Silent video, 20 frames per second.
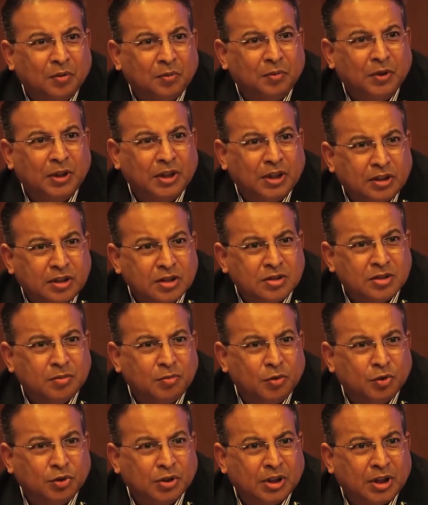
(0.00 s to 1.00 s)
with the
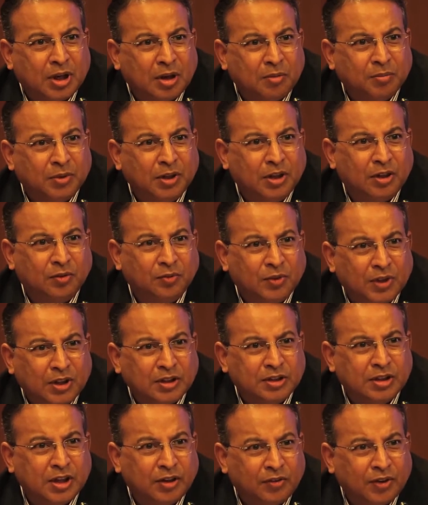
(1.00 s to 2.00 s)
distribution companies, with
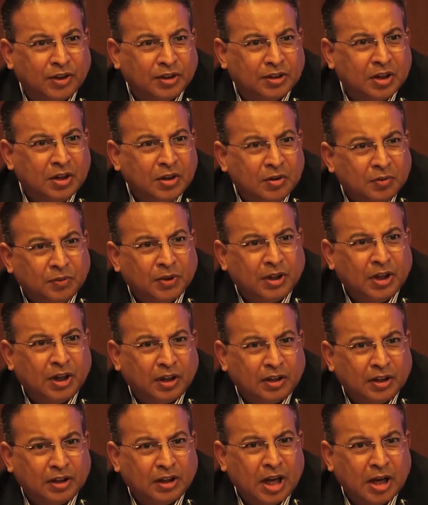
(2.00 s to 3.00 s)
the generation, with the
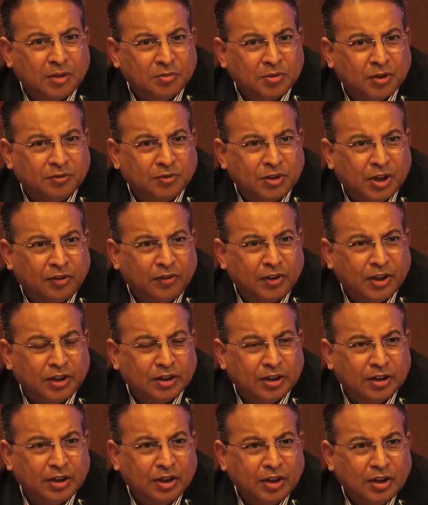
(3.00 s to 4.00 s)
other types of
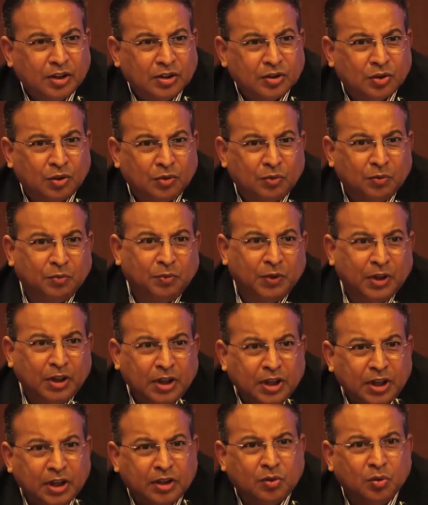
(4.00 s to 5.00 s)
generation. So we
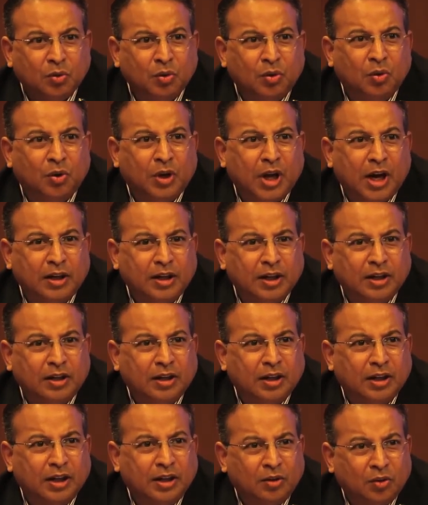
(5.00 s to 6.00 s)
need to look at
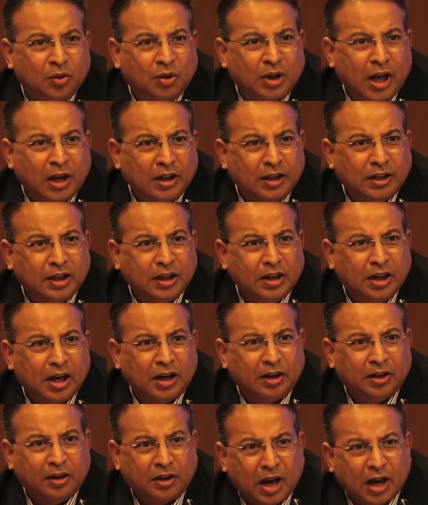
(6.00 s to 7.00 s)
it in totality,
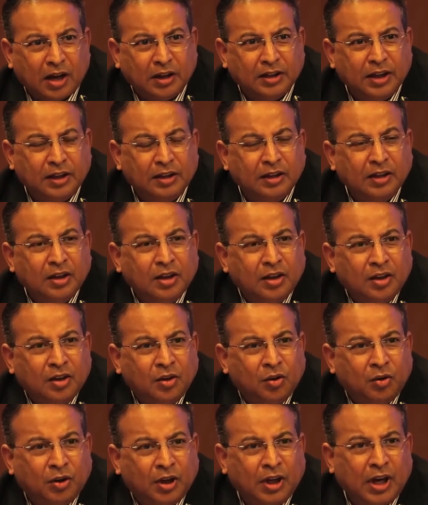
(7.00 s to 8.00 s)
and rather than
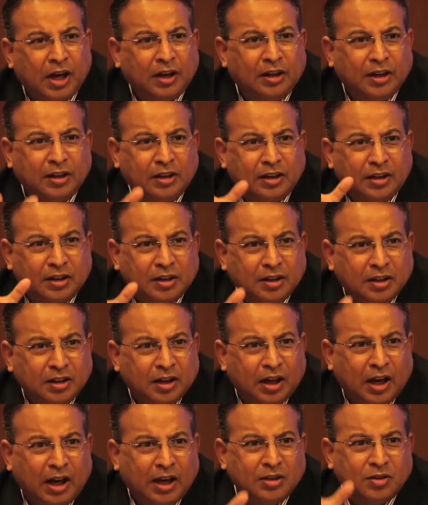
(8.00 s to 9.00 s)
looking at it
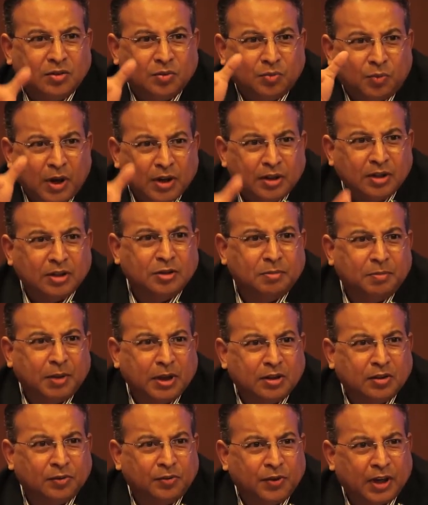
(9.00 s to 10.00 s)
as one
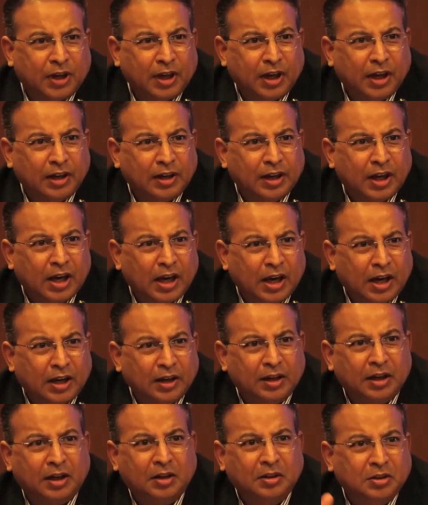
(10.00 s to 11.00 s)
specific area
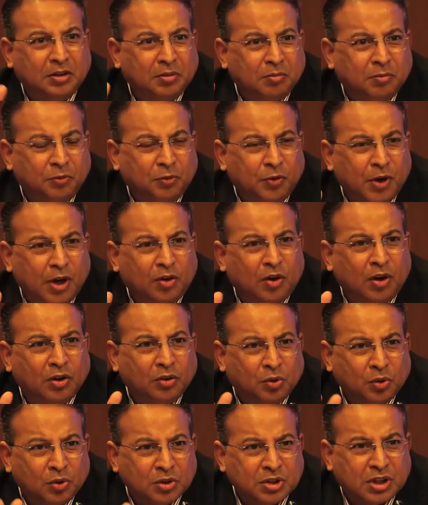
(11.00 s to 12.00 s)
and work
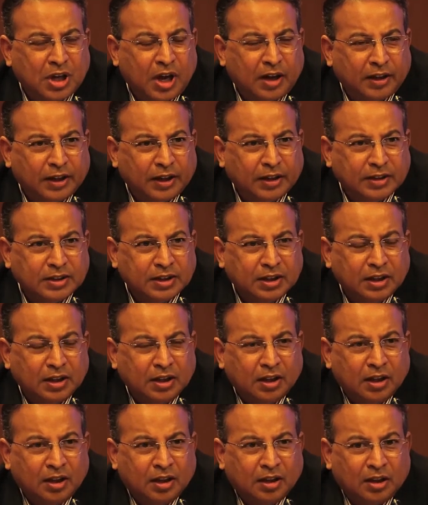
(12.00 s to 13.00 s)
on those targets.
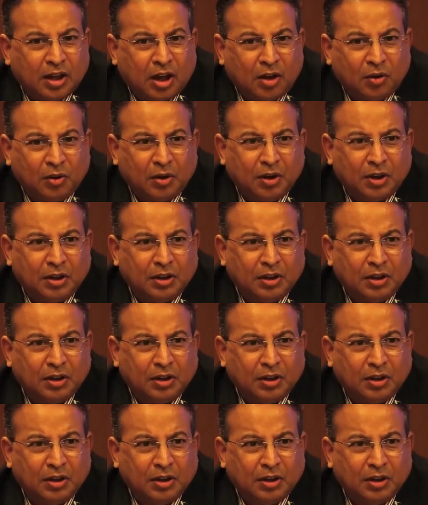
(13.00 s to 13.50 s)
Now,